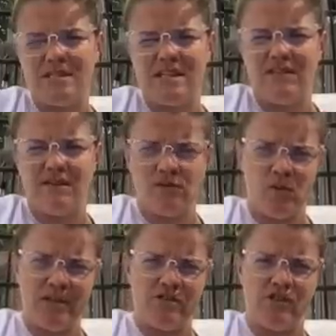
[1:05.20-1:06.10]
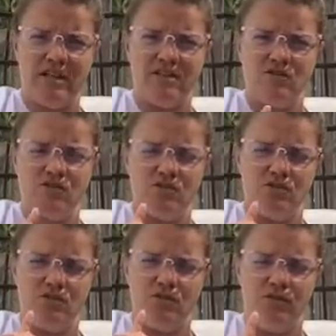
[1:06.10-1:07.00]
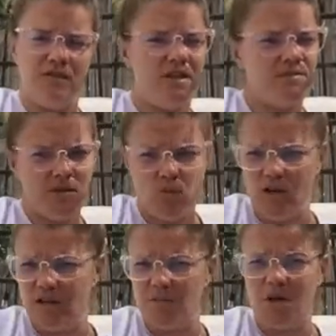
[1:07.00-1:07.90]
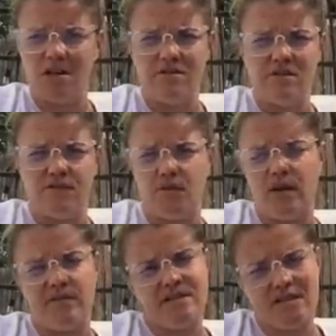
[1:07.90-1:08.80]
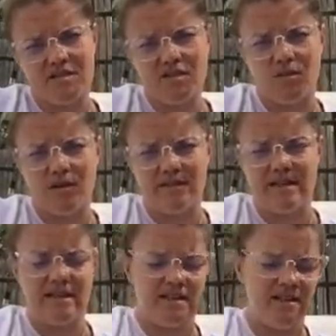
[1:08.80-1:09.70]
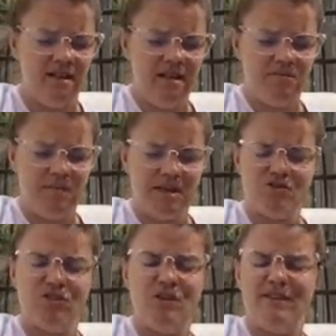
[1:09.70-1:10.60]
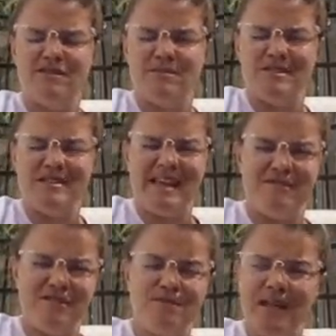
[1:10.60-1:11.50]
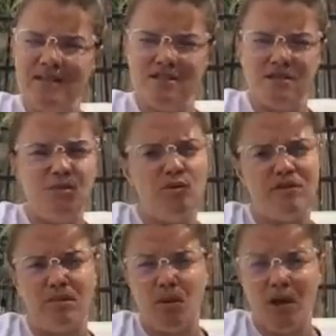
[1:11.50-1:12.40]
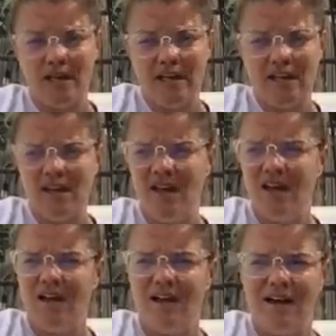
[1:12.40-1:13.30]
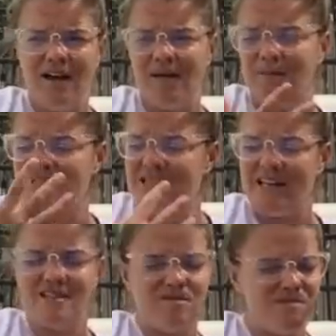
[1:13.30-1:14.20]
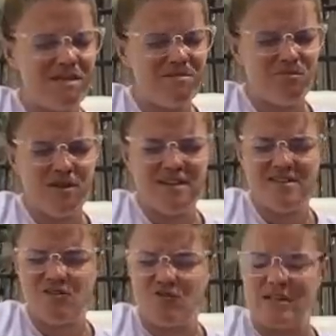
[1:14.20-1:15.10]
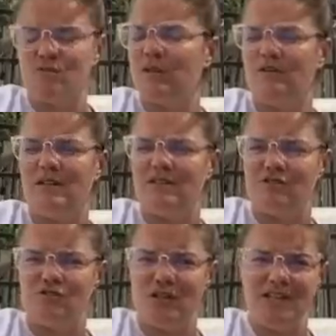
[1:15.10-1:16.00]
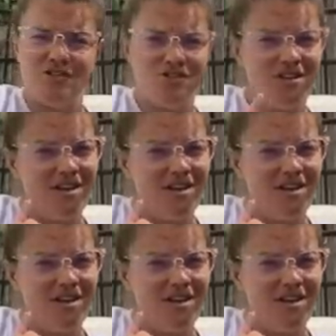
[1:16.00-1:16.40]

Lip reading: to give everyone a chance to fill up their water bottles if you haven't done so already. Make sure you have some safe space to move your body. Take some deep breaths, stretch what you need to stretch.